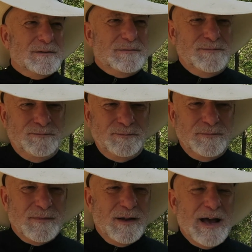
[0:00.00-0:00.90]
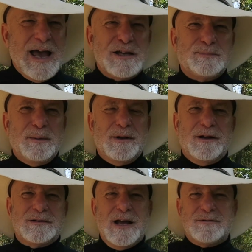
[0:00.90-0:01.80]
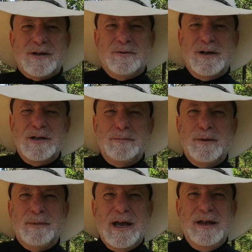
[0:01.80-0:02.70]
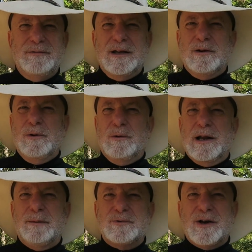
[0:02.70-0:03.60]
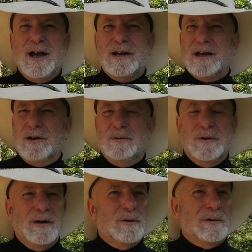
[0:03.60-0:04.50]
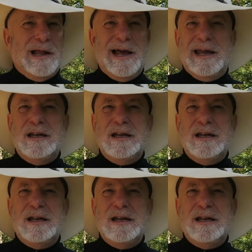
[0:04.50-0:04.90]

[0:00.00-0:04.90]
I ask people all the time, say, well, you've been behaving. They go, well, I'm trying. I go, well, I